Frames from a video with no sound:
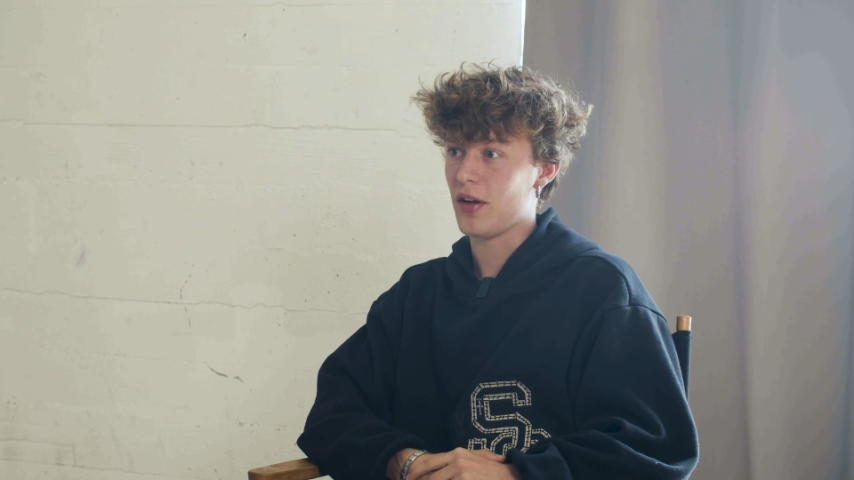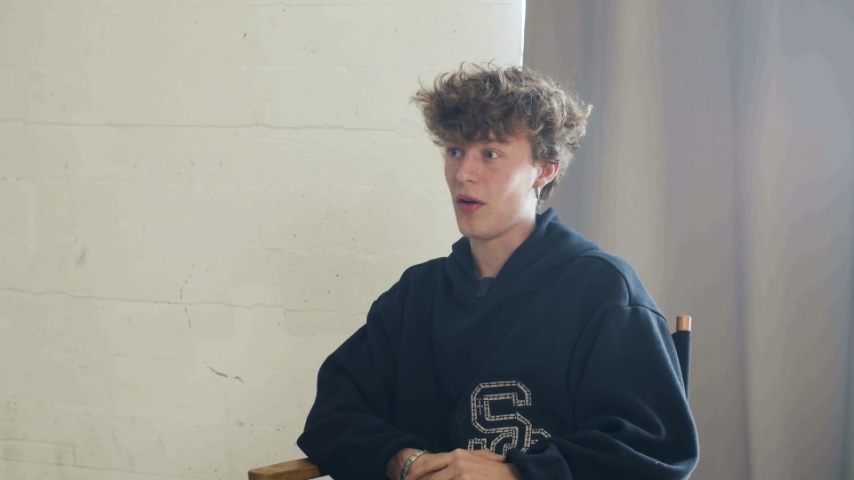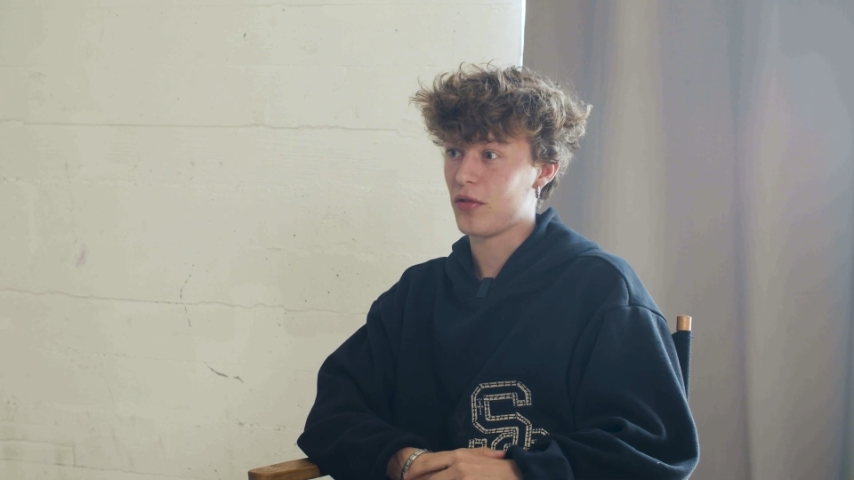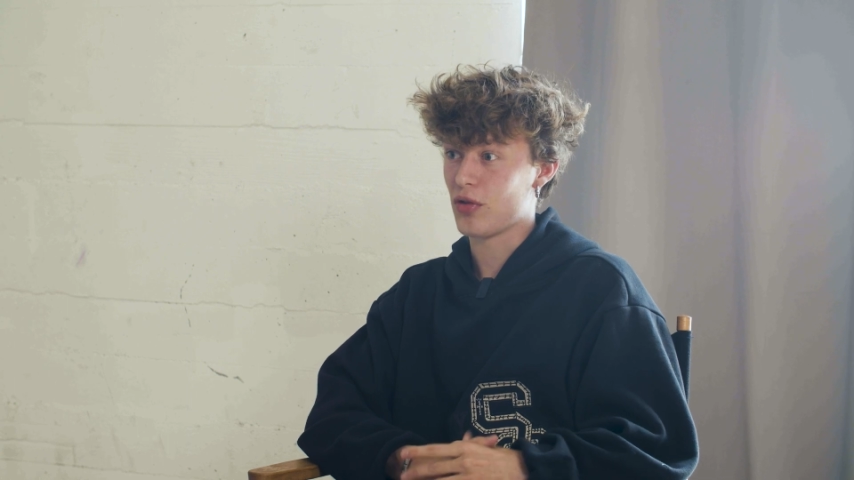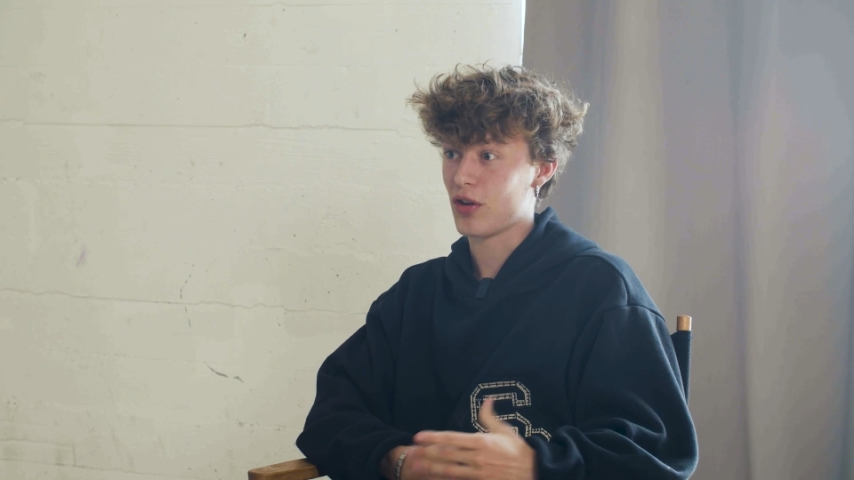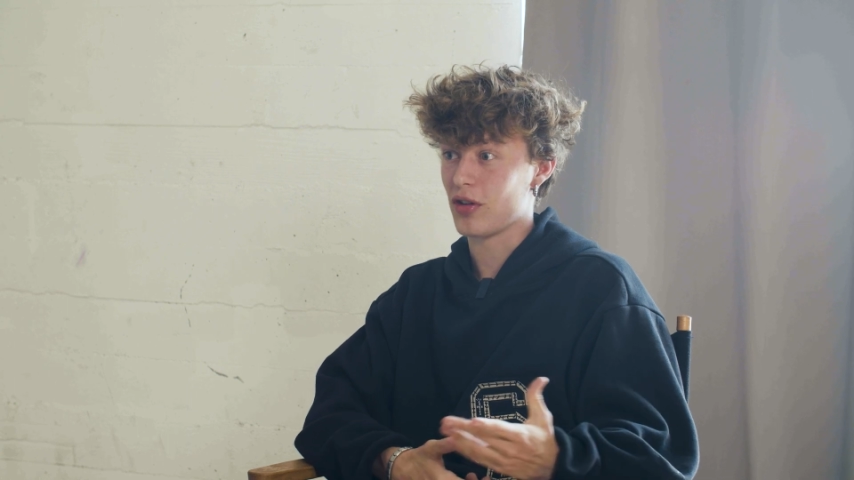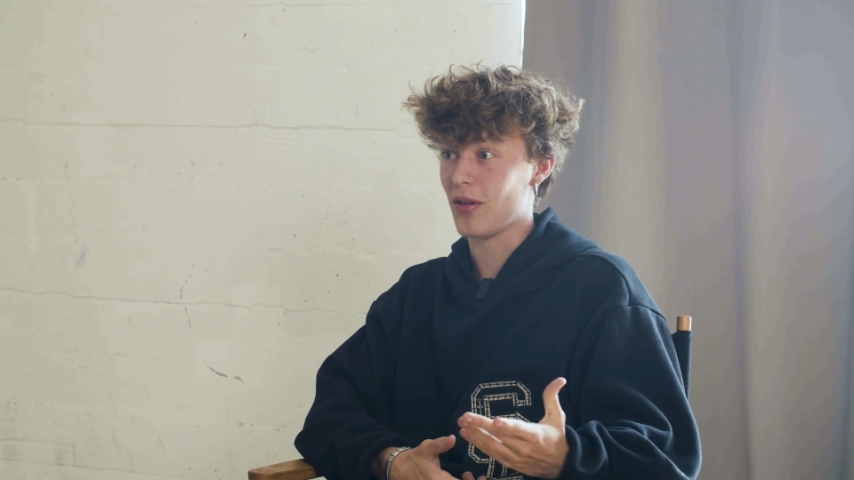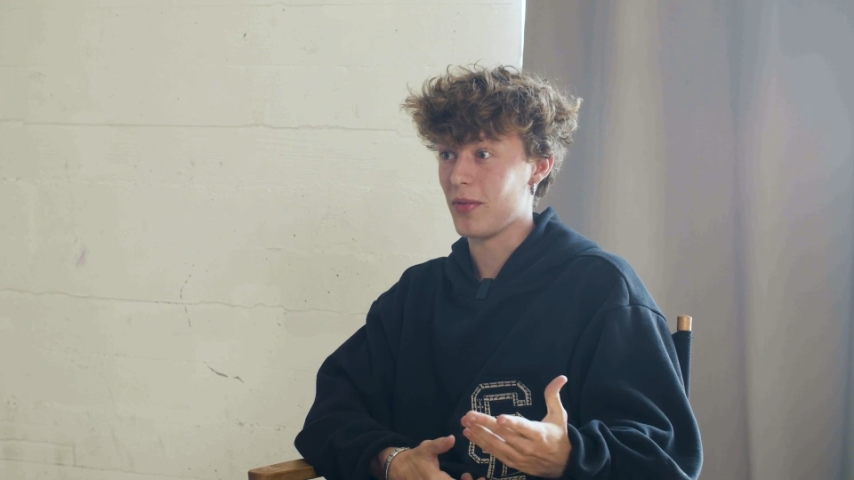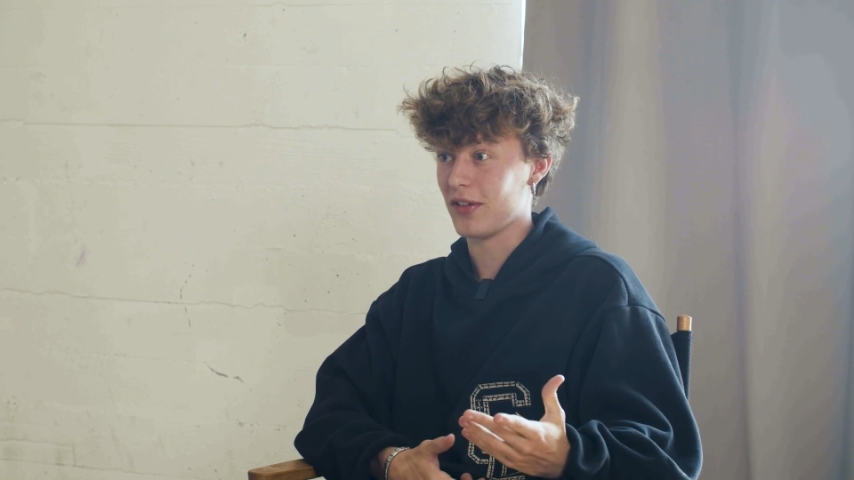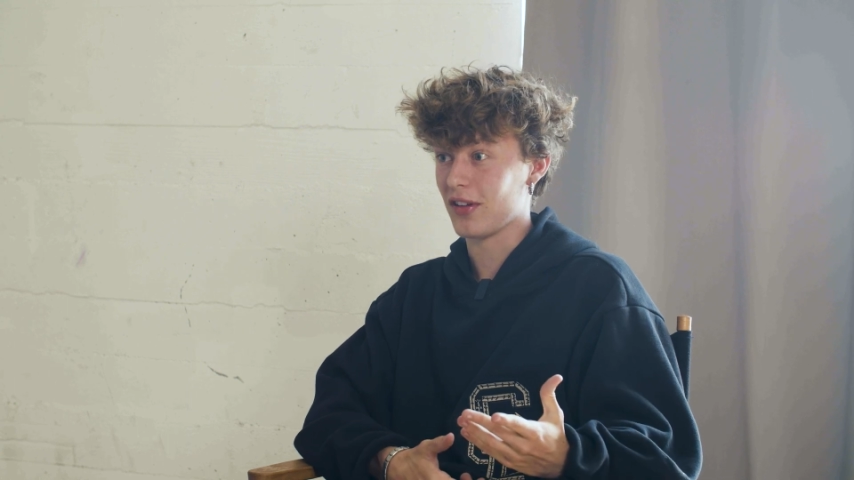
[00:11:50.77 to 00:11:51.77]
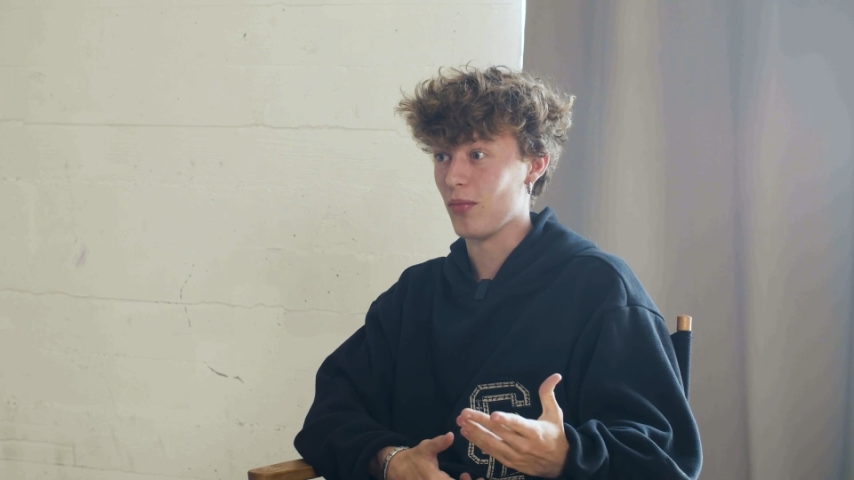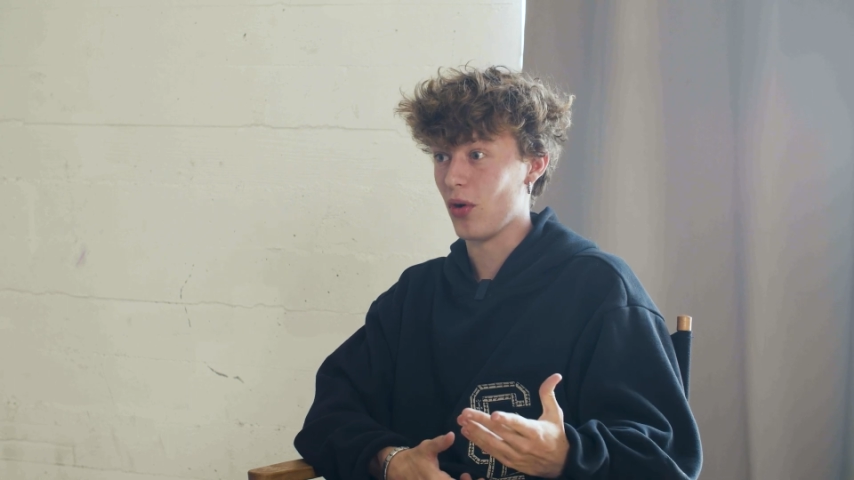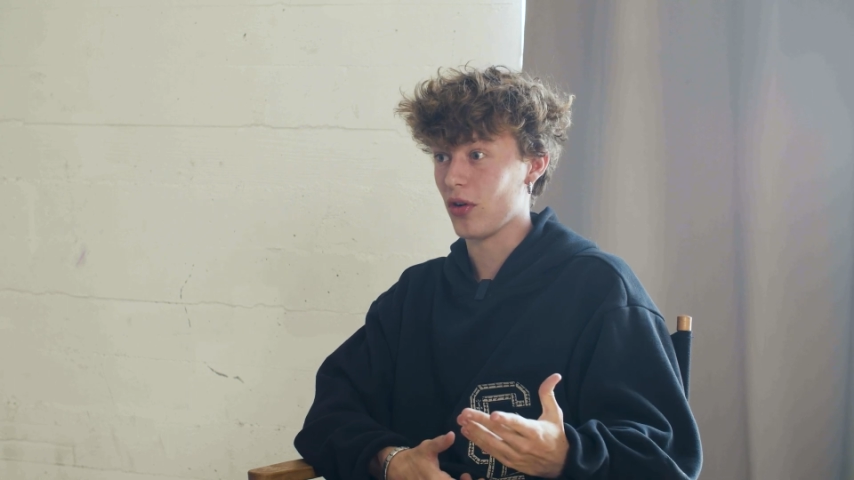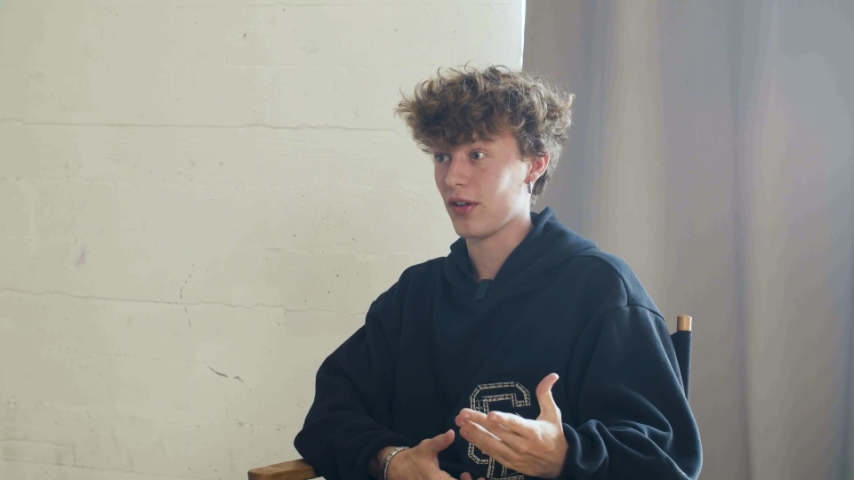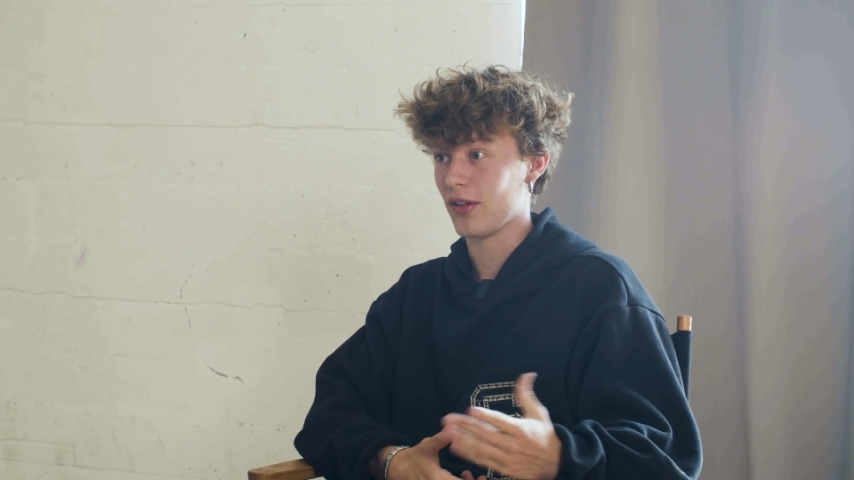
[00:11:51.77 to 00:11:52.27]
you know, structuring the business more